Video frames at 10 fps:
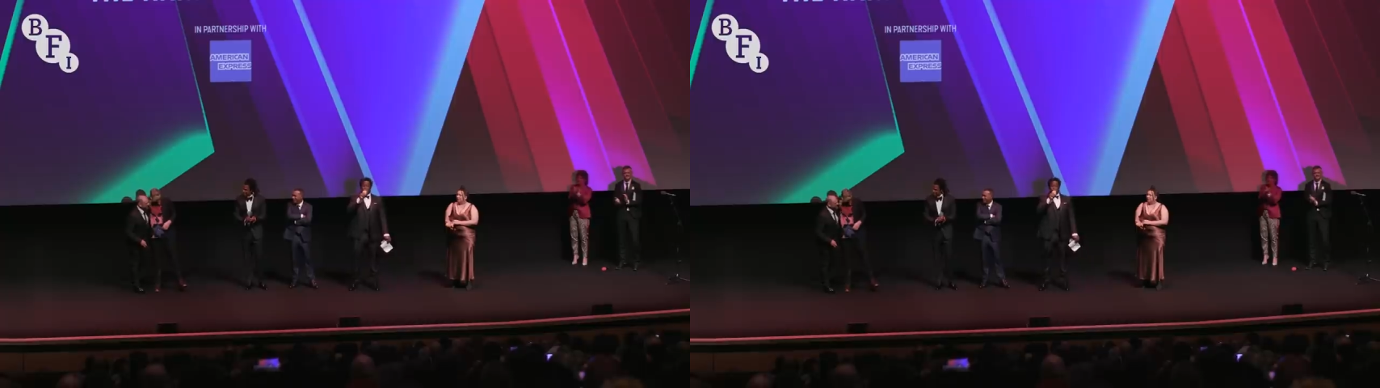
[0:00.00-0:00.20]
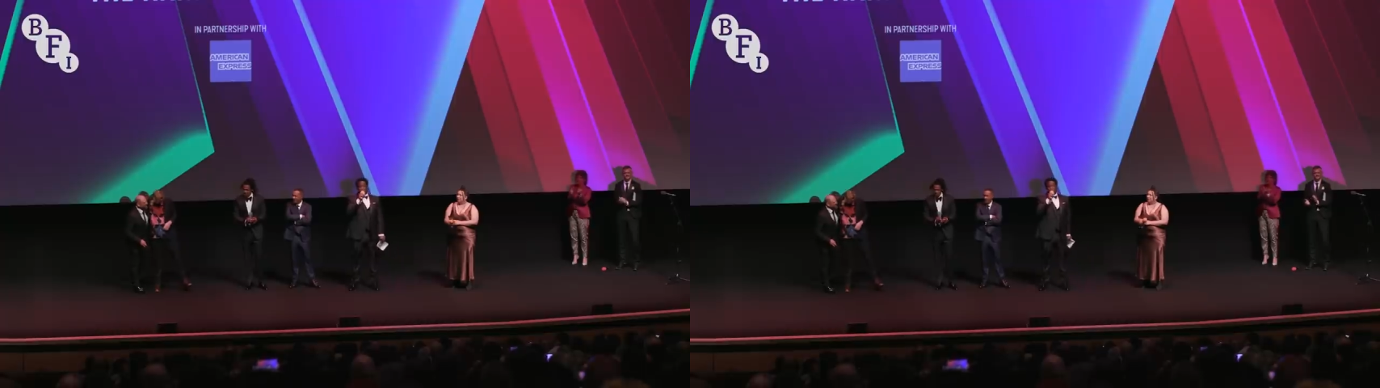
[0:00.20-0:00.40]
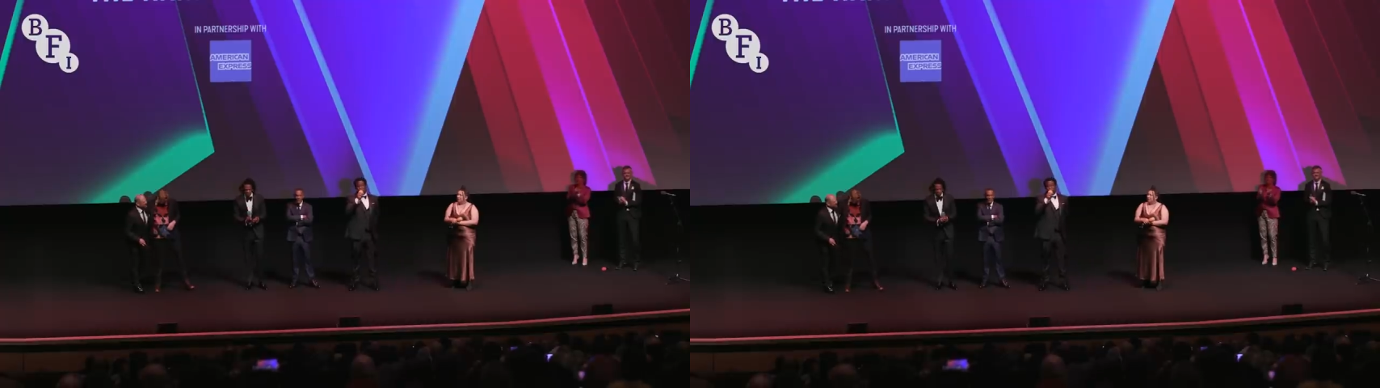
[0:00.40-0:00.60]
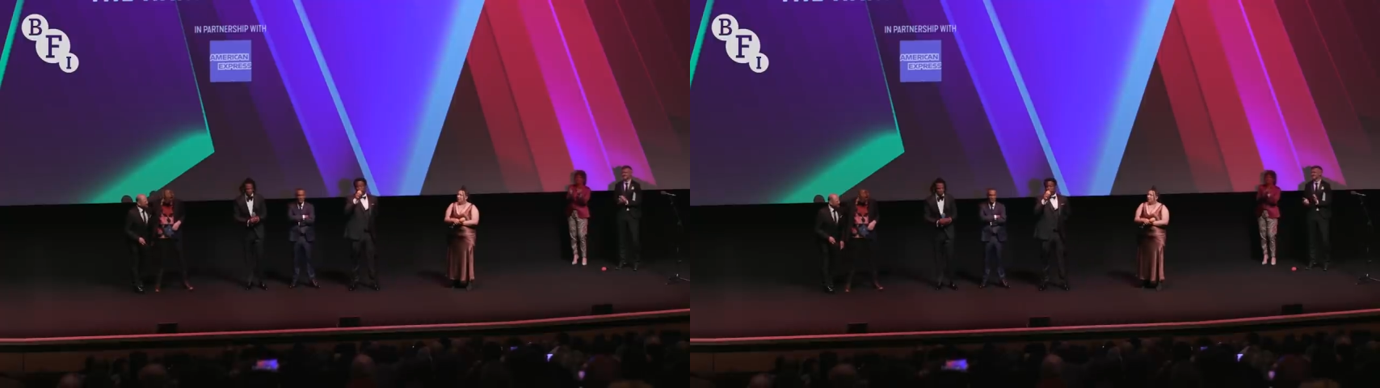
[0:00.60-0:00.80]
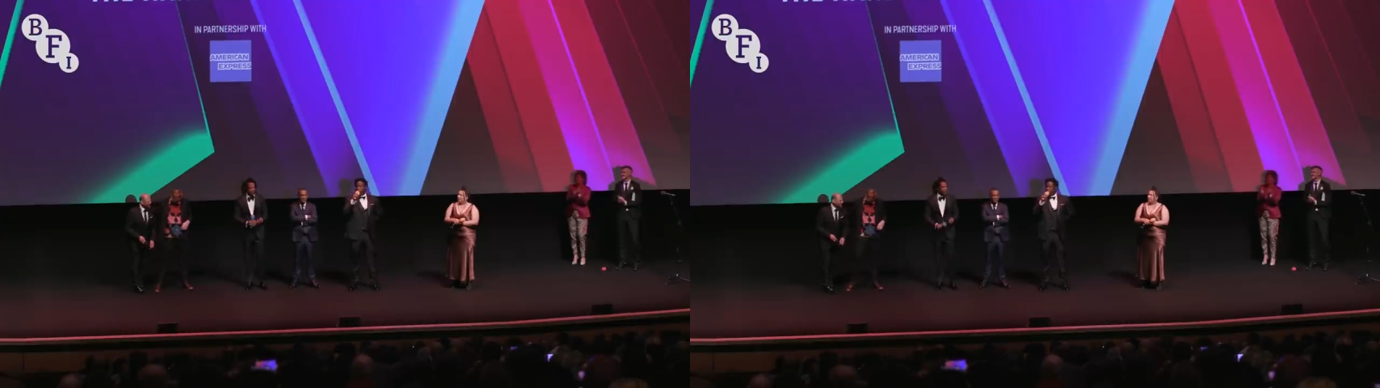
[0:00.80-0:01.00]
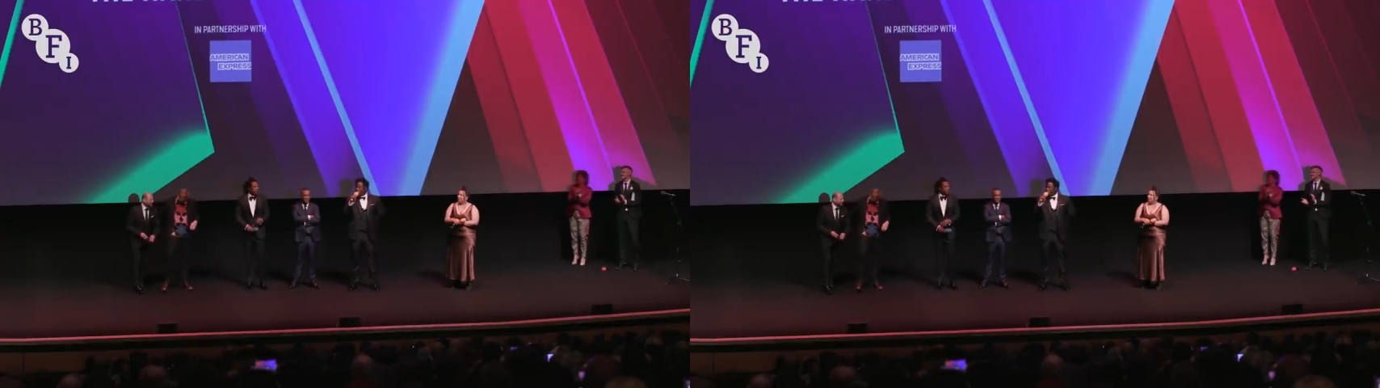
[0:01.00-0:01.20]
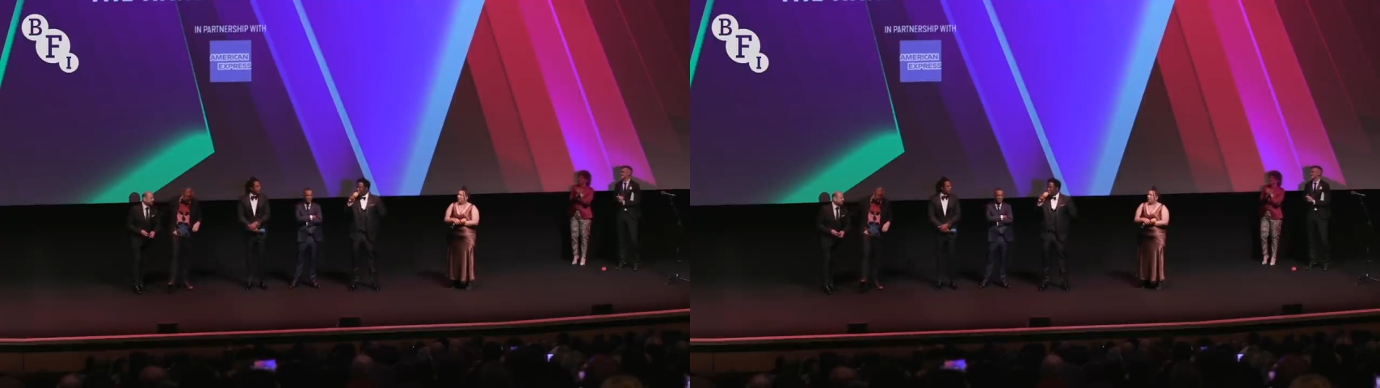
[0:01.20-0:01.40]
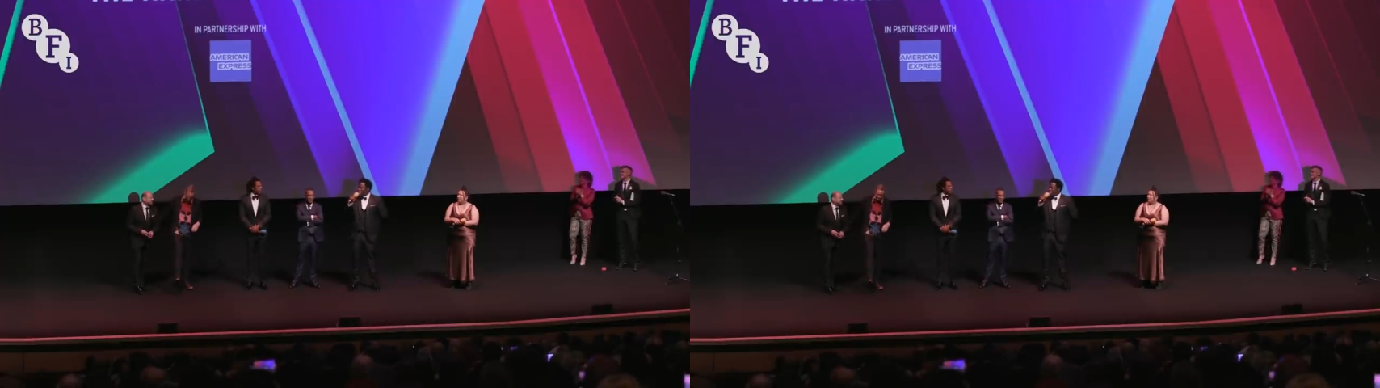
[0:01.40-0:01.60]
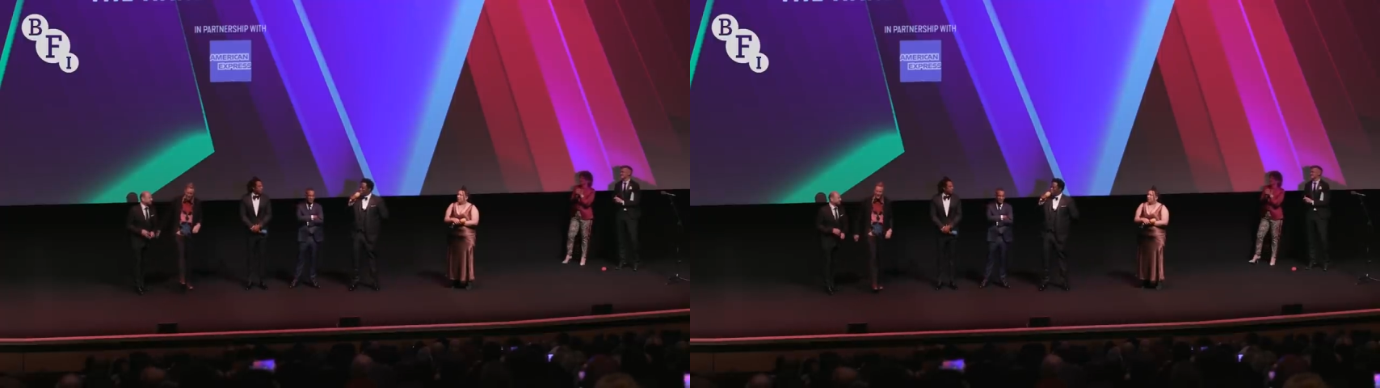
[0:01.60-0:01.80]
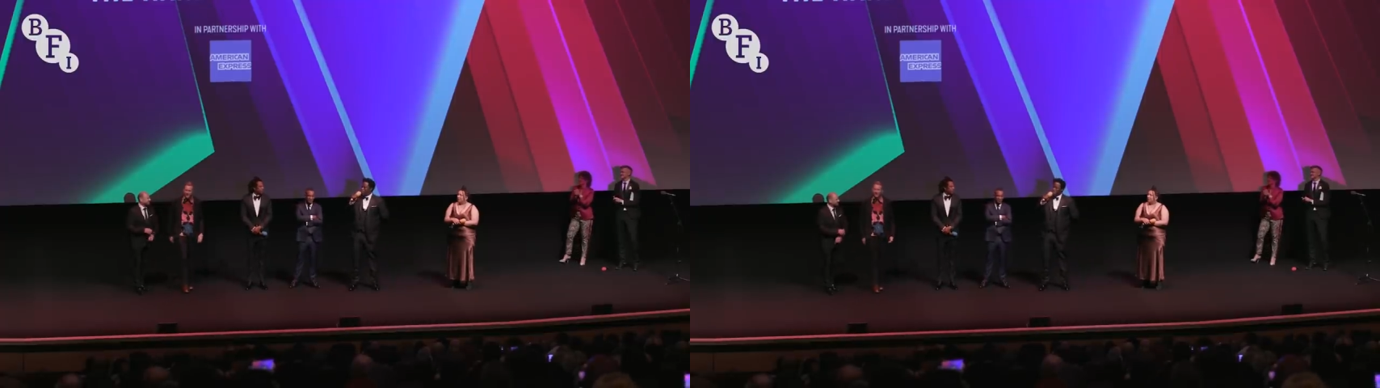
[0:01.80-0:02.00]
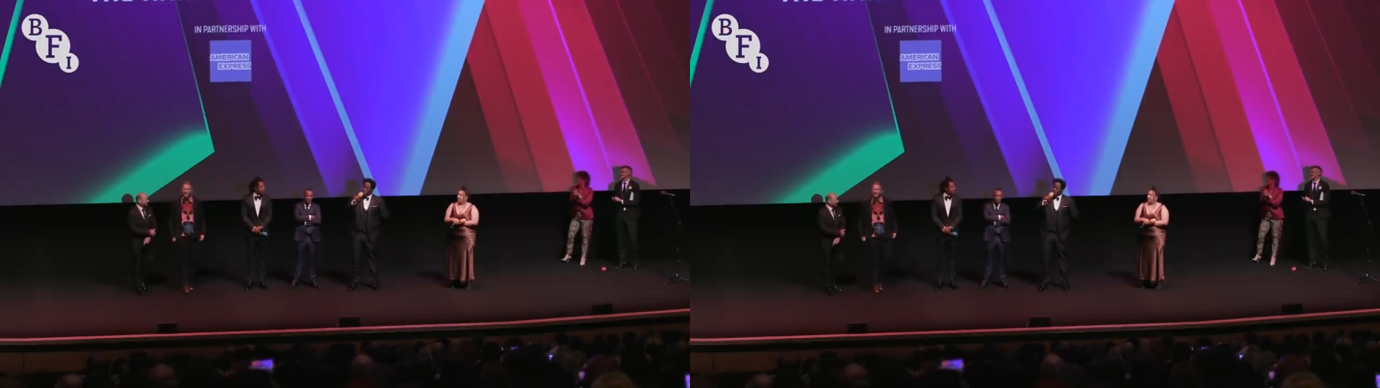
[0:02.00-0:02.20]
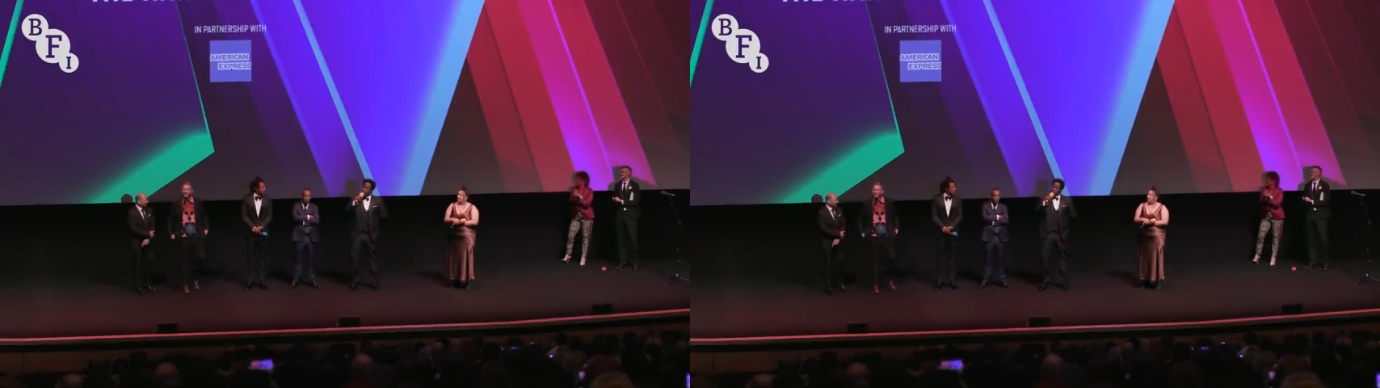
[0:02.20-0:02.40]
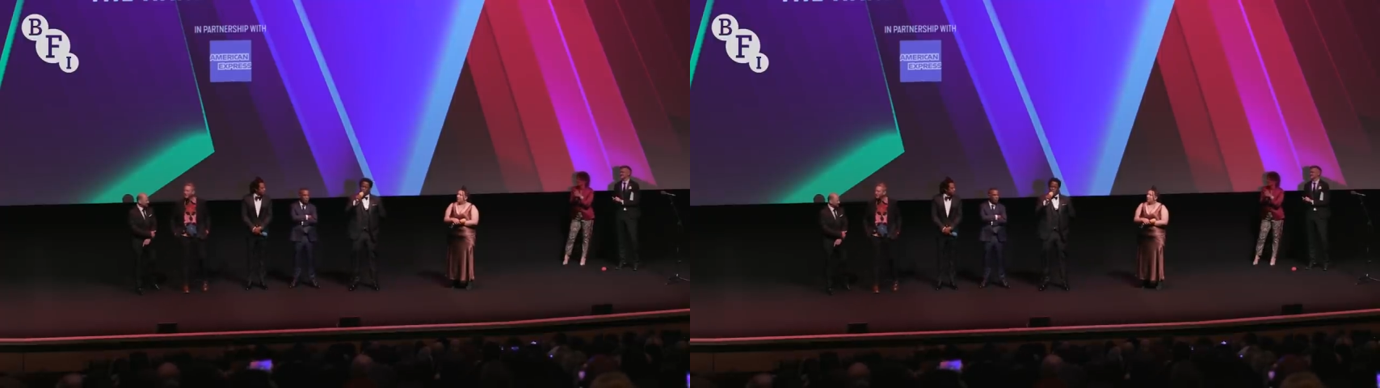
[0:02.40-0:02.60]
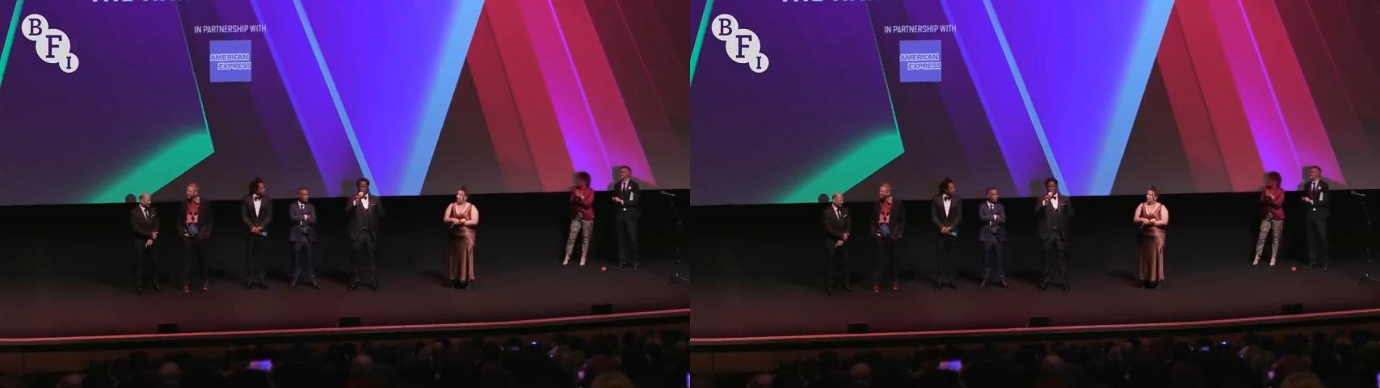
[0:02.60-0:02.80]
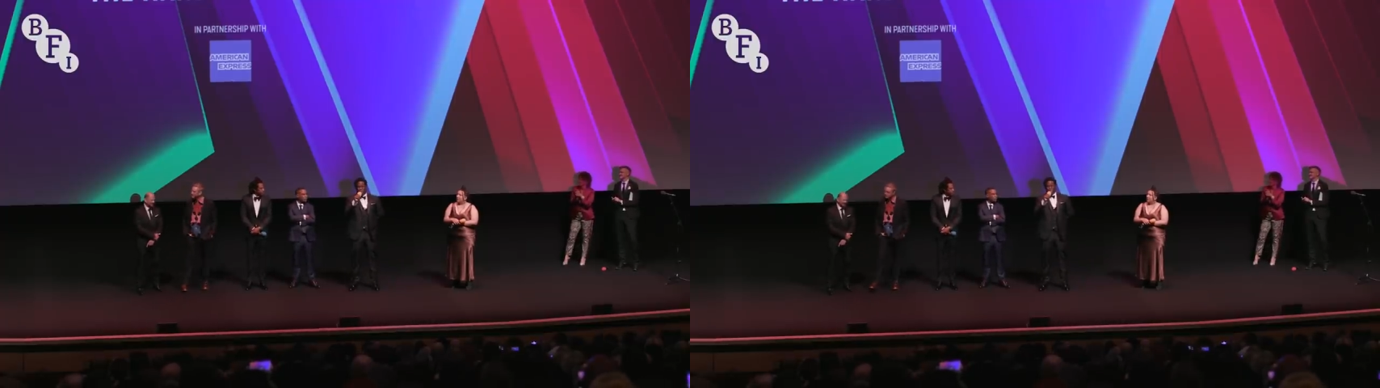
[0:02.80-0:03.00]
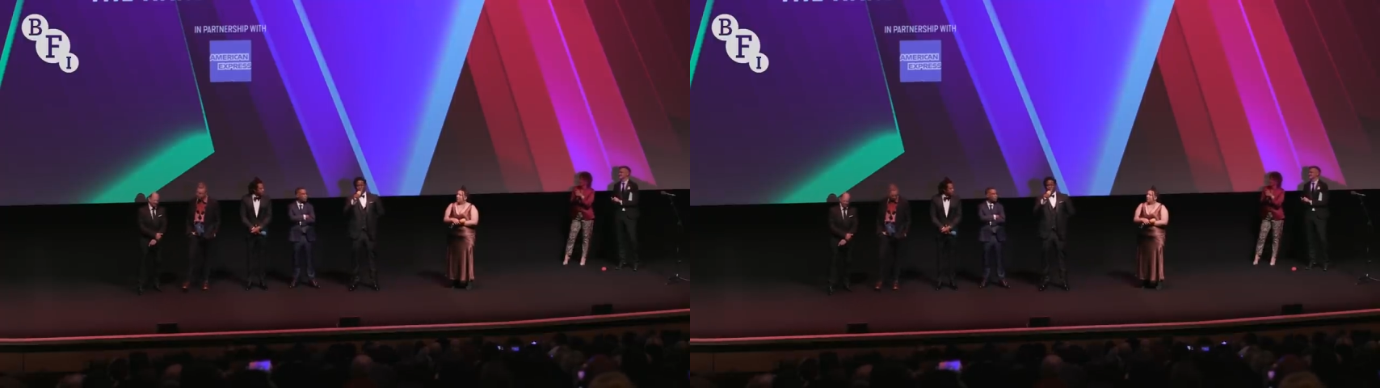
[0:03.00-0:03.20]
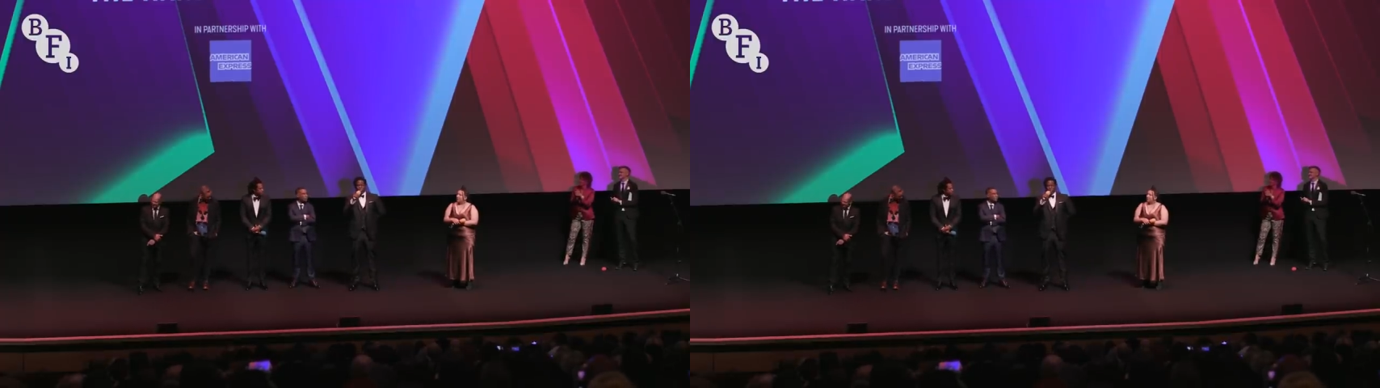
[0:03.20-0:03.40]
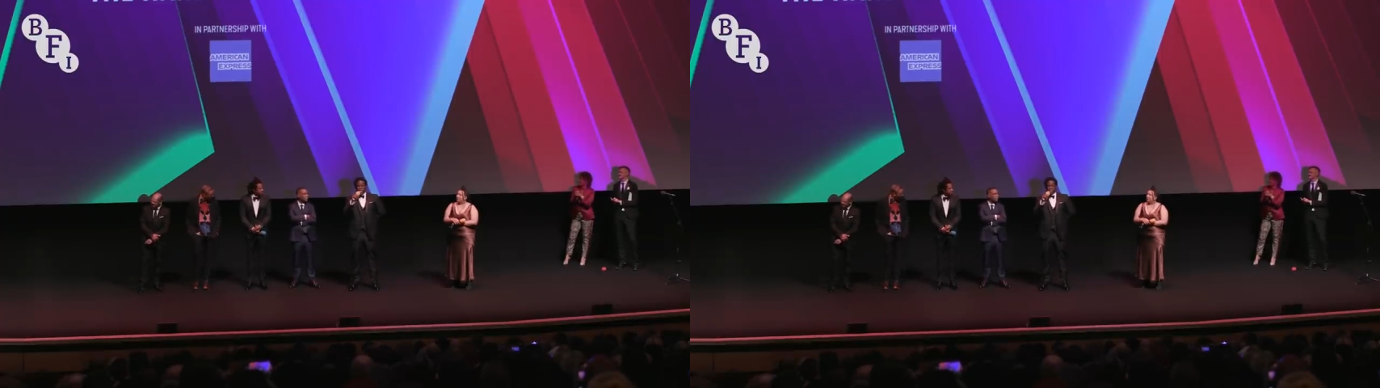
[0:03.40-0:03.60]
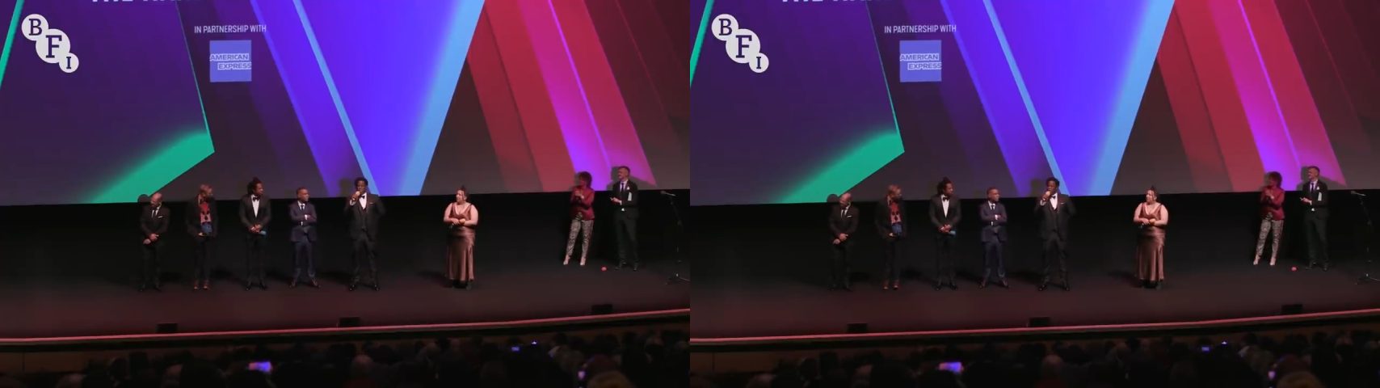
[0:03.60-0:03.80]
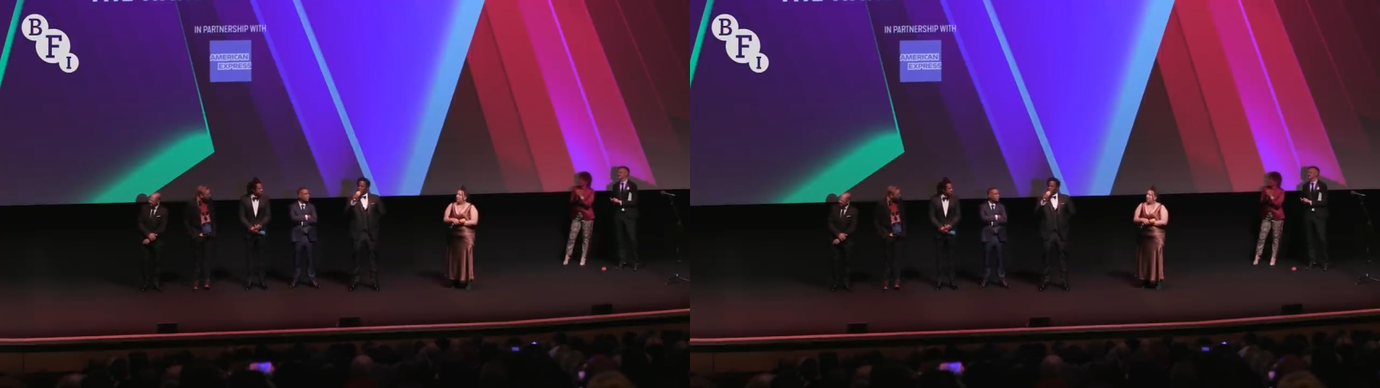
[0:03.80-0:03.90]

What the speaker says: Nobody's mouth can be seen.